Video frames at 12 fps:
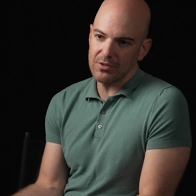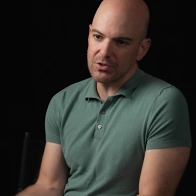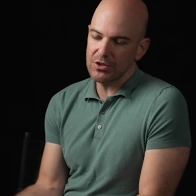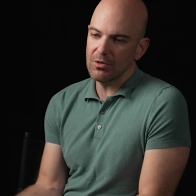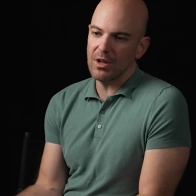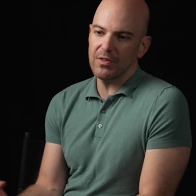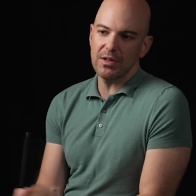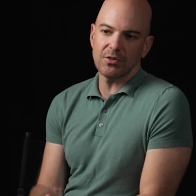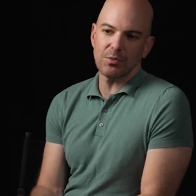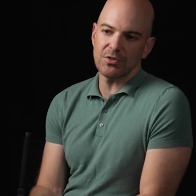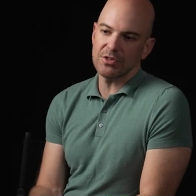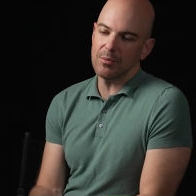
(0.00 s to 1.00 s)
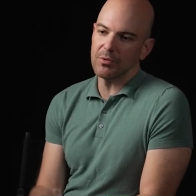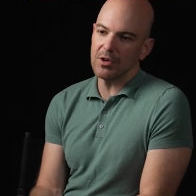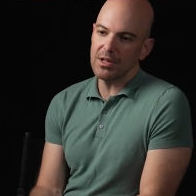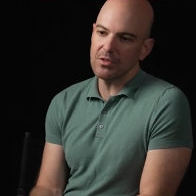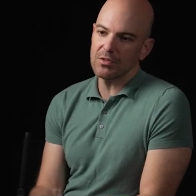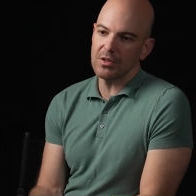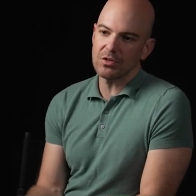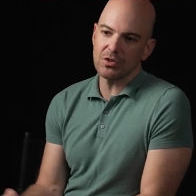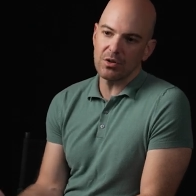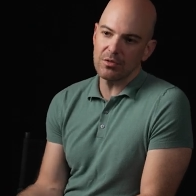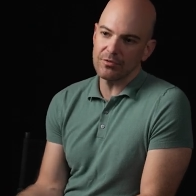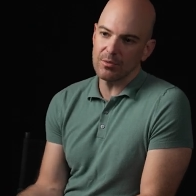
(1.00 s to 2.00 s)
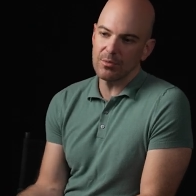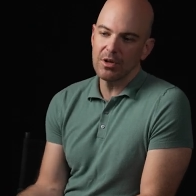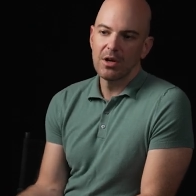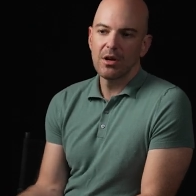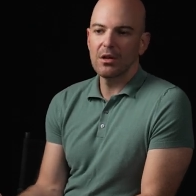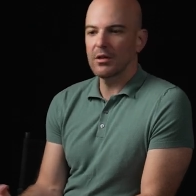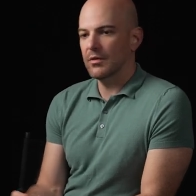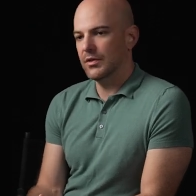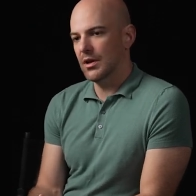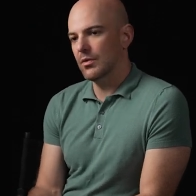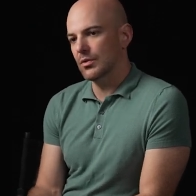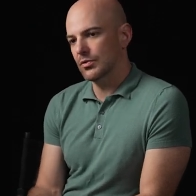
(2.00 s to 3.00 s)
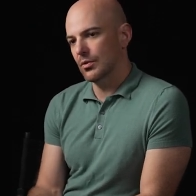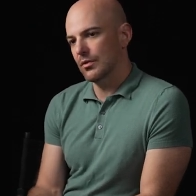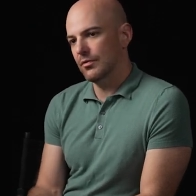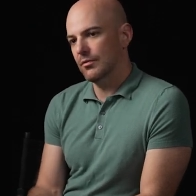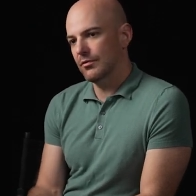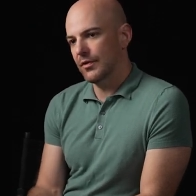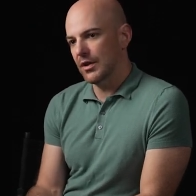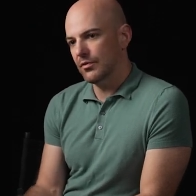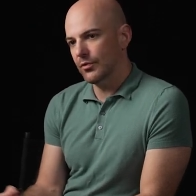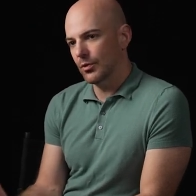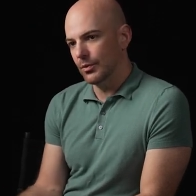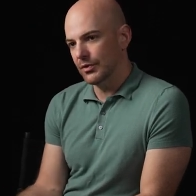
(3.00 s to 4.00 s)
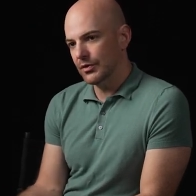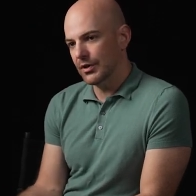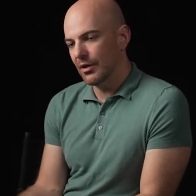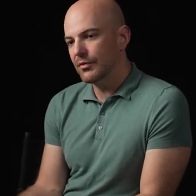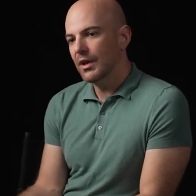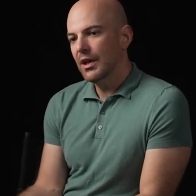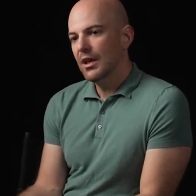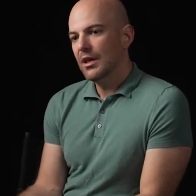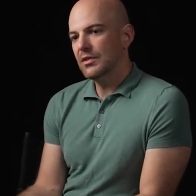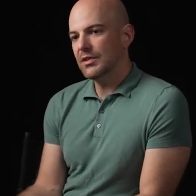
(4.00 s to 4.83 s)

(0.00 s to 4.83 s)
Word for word: this show. I think it's what separates this show from a lot of the other sort of faith-forward stuff, mm.